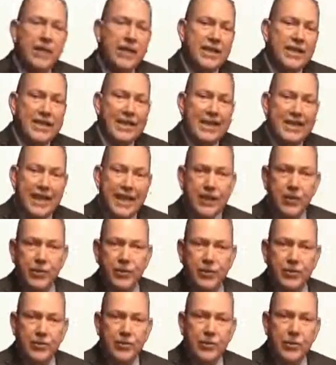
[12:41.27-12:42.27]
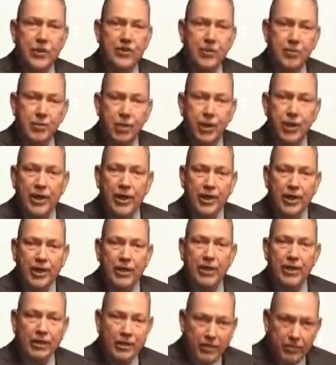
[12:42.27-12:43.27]
and connections of the
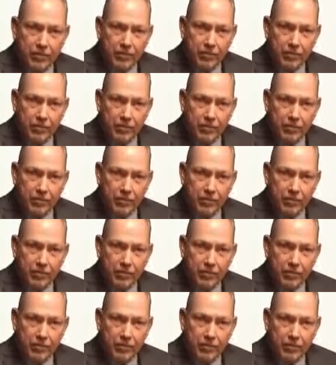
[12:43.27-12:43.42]
marketing